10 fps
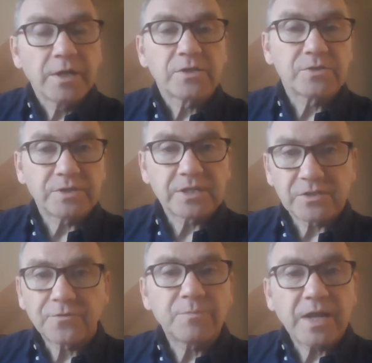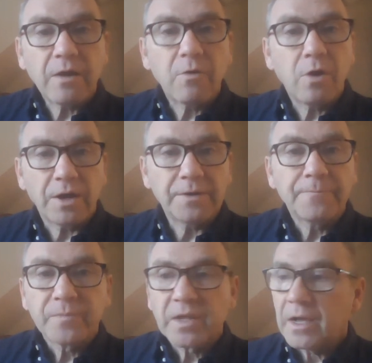So he says, from now on,
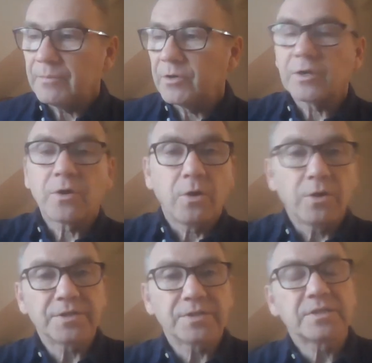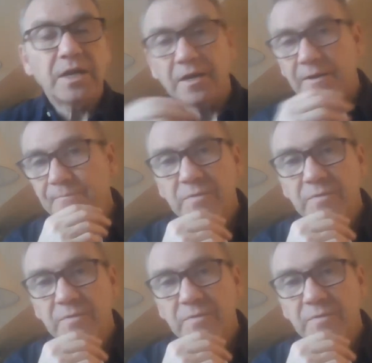I'm going to call this uh,